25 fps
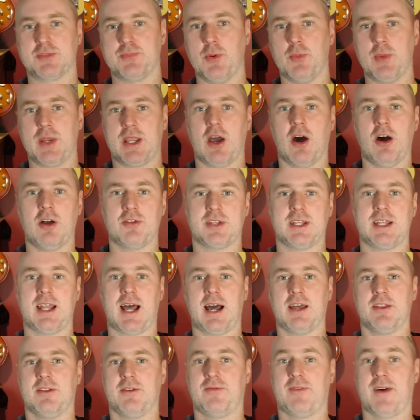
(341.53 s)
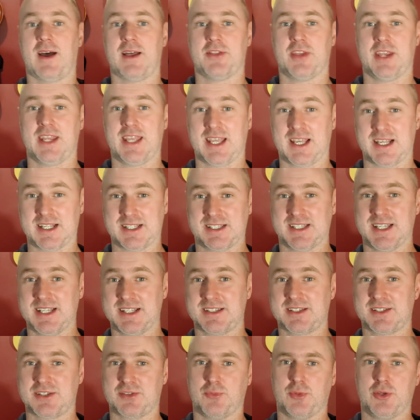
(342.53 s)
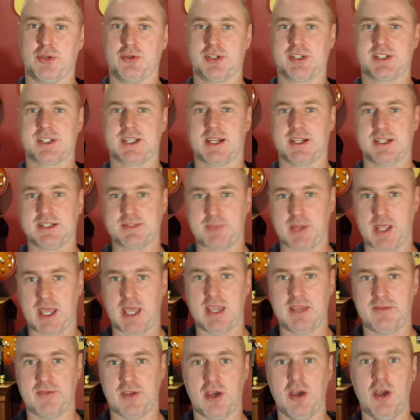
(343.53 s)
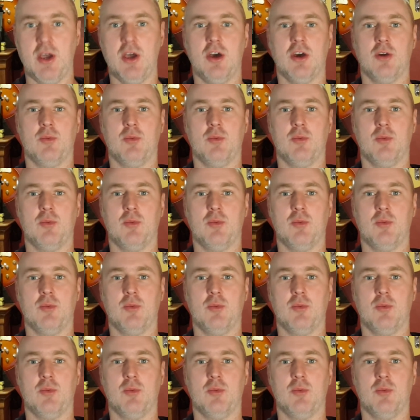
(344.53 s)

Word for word: but we can't deny the fact that it exists and we understand its behaviour